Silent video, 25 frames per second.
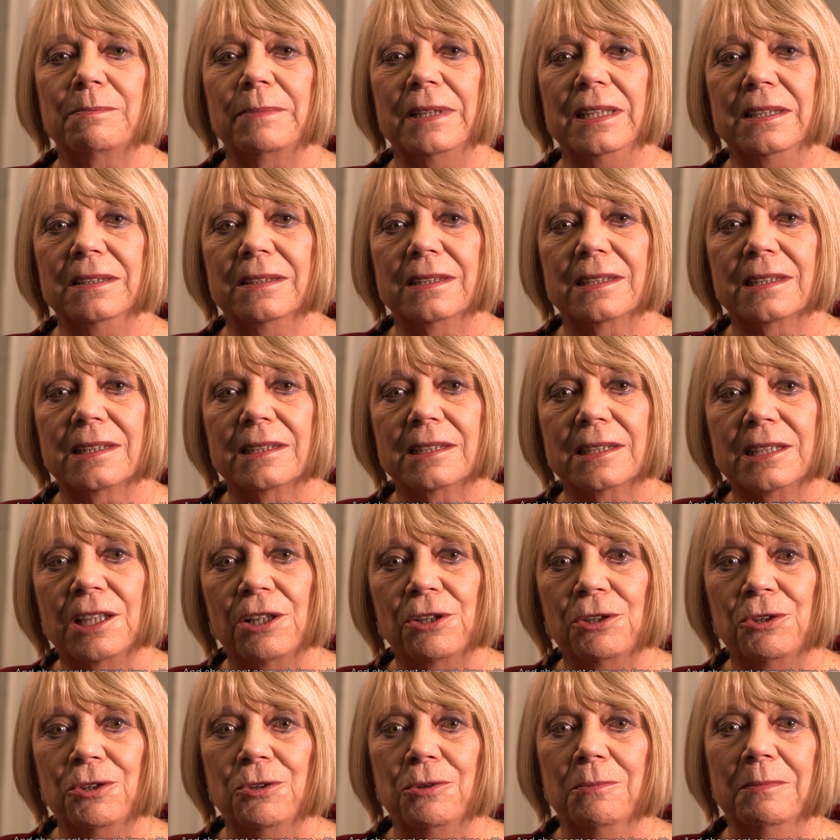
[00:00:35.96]
she spent
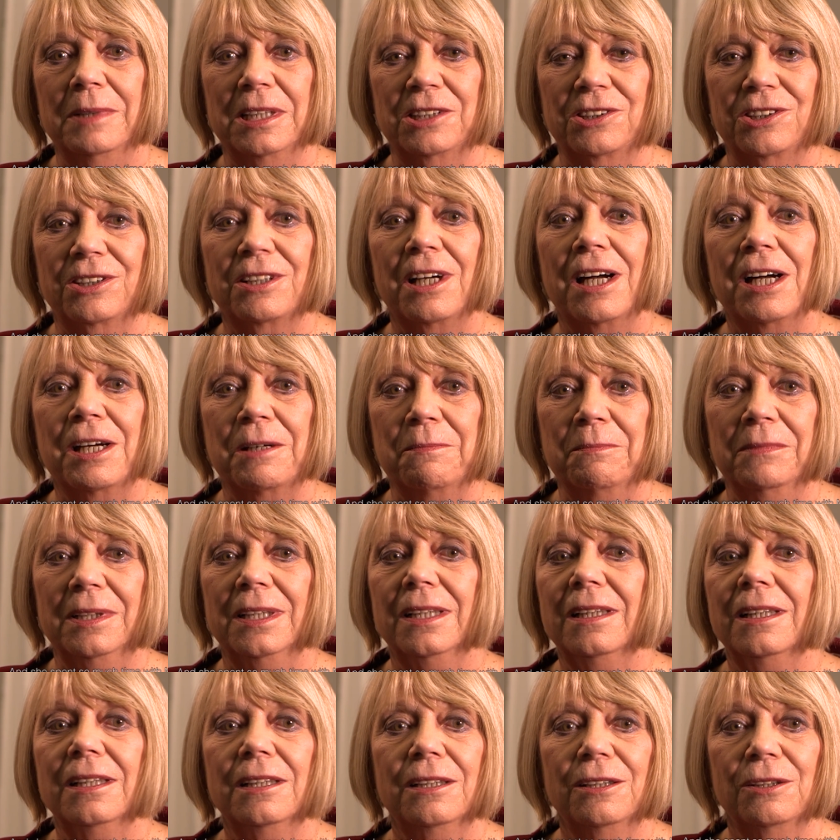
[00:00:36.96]
so much time
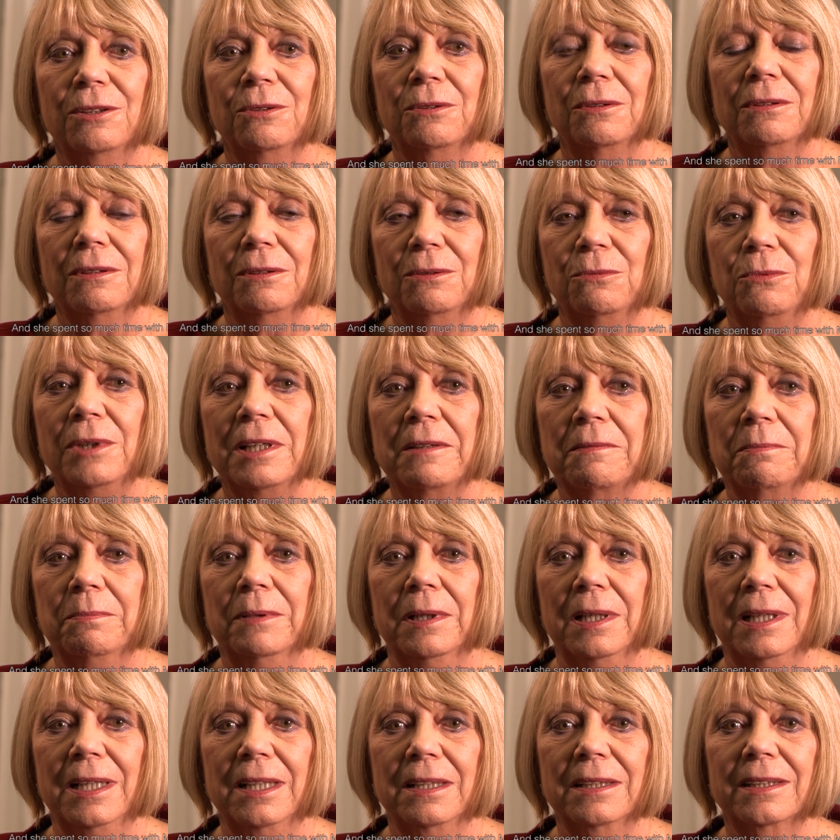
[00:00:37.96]

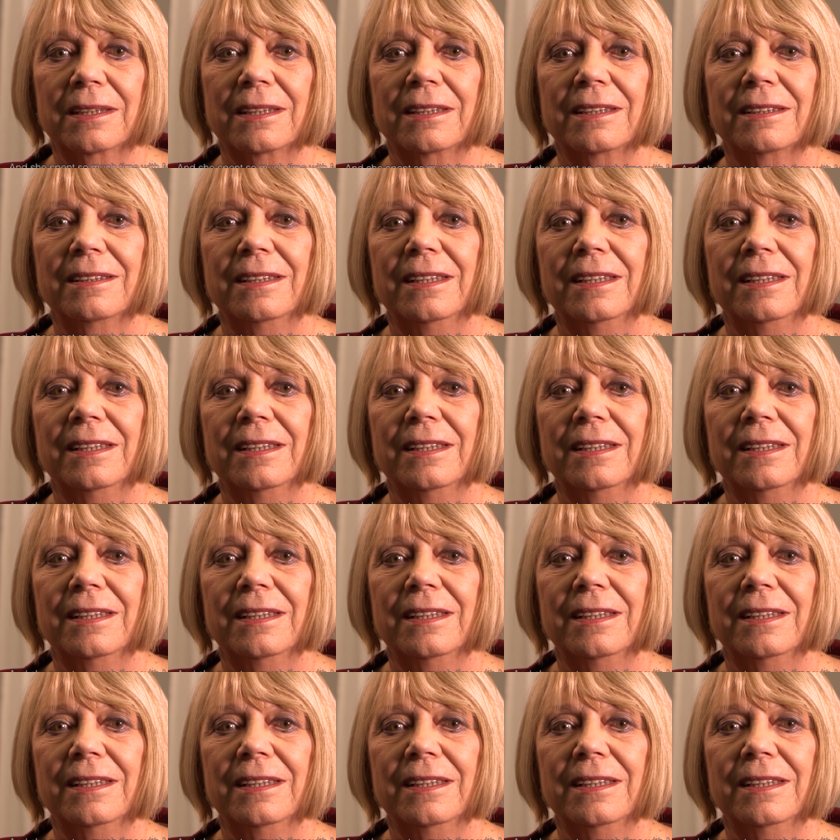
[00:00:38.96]
with Mark.